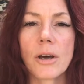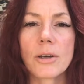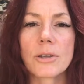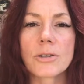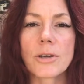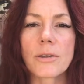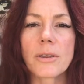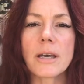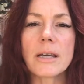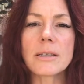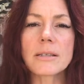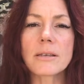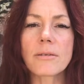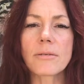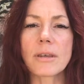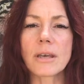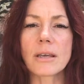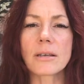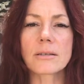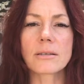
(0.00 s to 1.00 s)
So these are
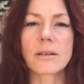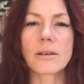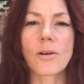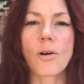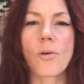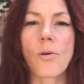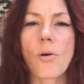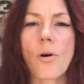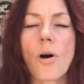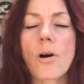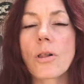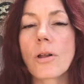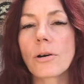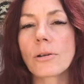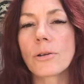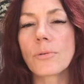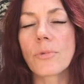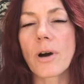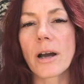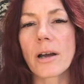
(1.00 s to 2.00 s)
things that
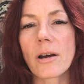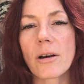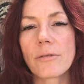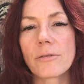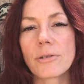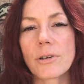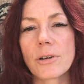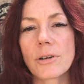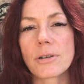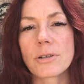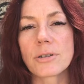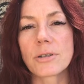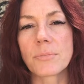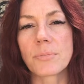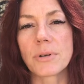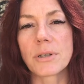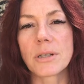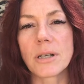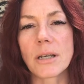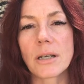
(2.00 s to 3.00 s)
along the way I've noticed are
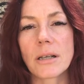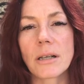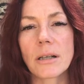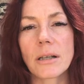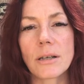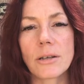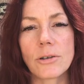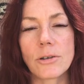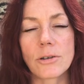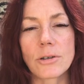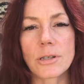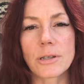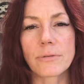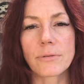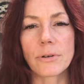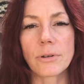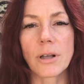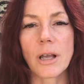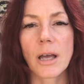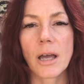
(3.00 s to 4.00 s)
particularly
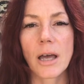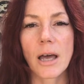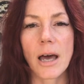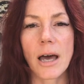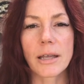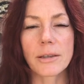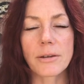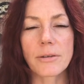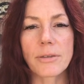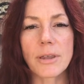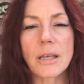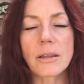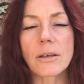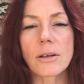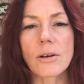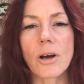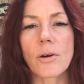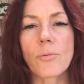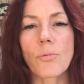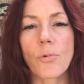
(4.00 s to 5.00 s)
useful. And the thing that
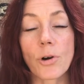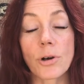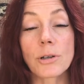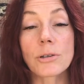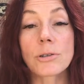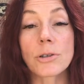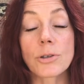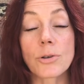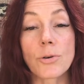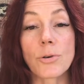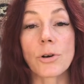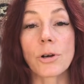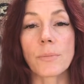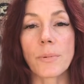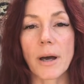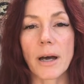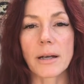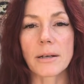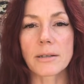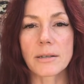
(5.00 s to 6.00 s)
I wanted to talk
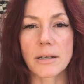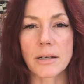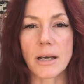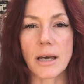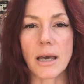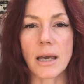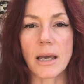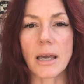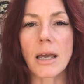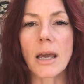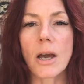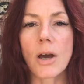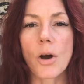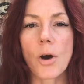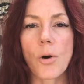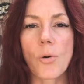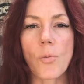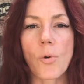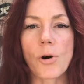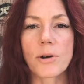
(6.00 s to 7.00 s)
about today
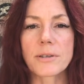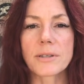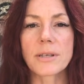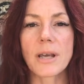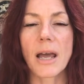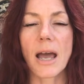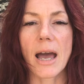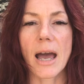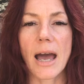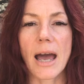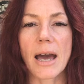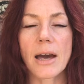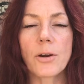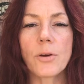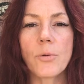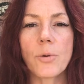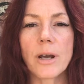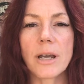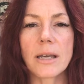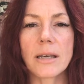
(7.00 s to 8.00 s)
was how
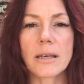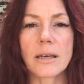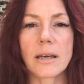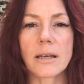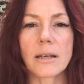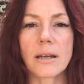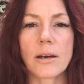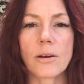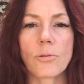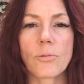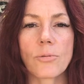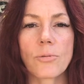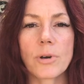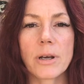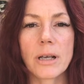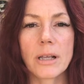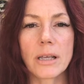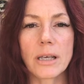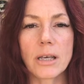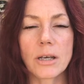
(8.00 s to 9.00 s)
do we get a
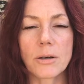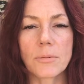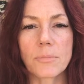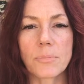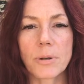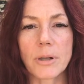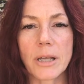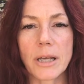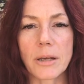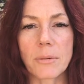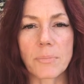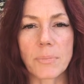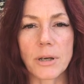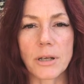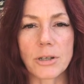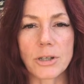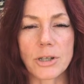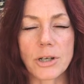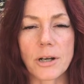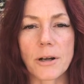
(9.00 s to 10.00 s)
really complete
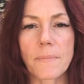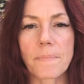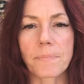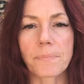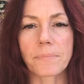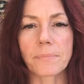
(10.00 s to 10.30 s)
picture